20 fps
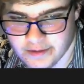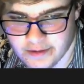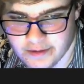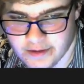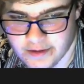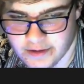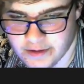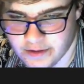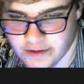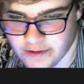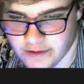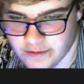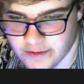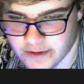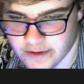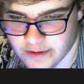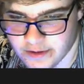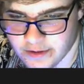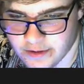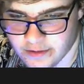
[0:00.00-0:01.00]
And then
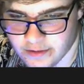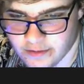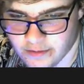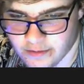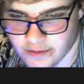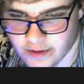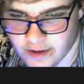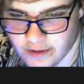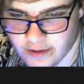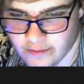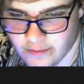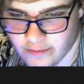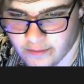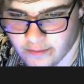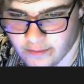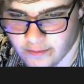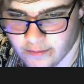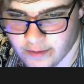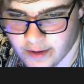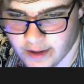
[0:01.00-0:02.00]
user
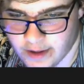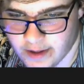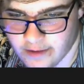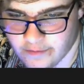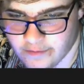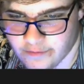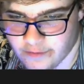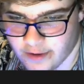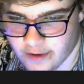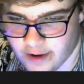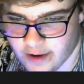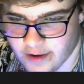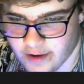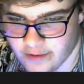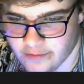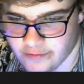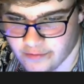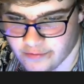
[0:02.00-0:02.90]
eight five.